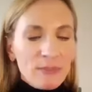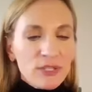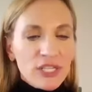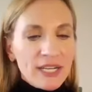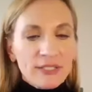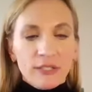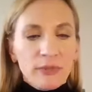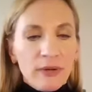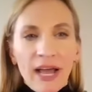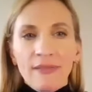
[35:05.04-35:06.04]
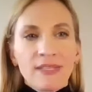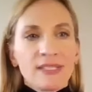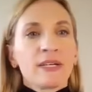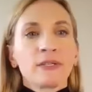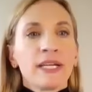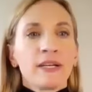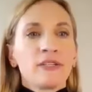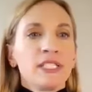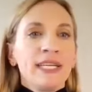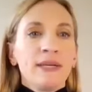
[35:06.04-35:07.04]
and projectors, we don't have that sacral
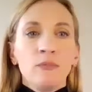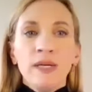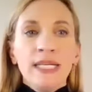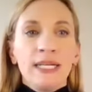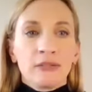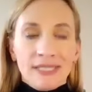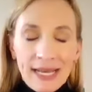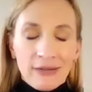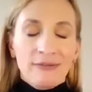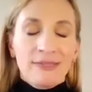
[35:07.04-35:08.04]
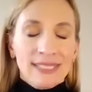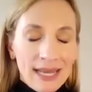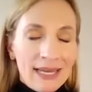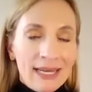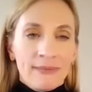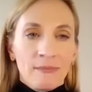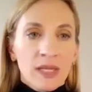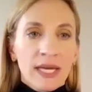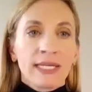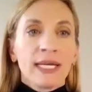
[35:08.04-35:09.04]
energy and we need our downtime.
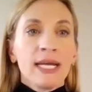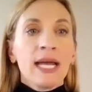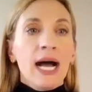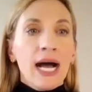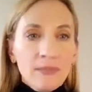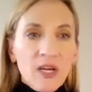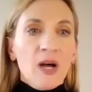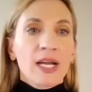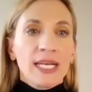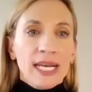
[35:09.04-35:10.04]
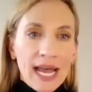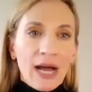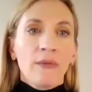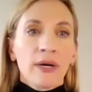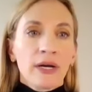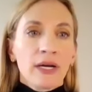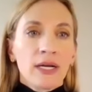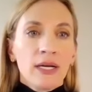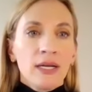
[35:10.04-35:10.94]
Like I'm talking an hour,